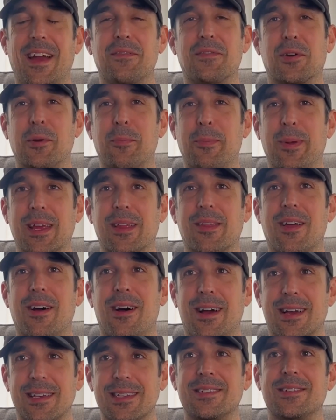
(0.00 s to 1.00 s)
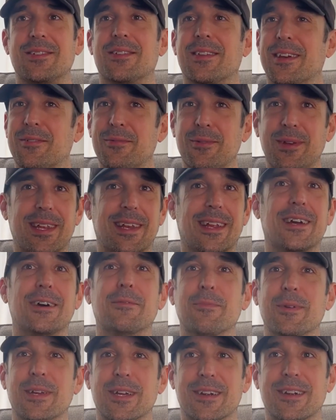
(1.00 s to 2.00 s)
After a big loss, you're like, "We can
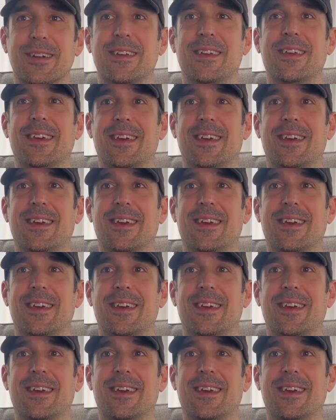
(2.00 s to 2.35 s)
help here."